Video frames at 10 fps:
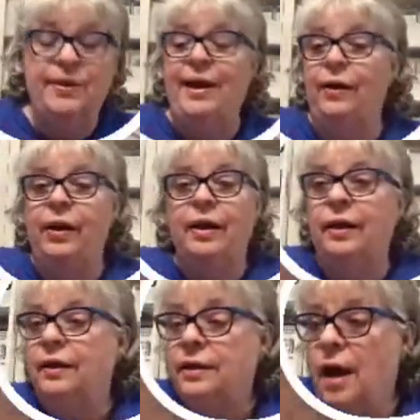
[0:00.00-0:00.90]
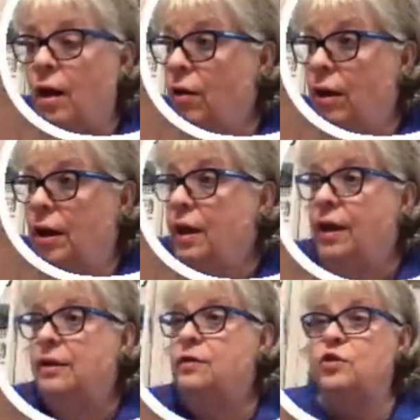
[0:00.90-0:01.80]
Now, y'all,
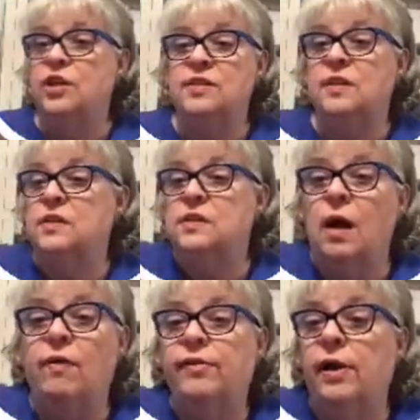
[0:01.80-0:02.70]
just a soft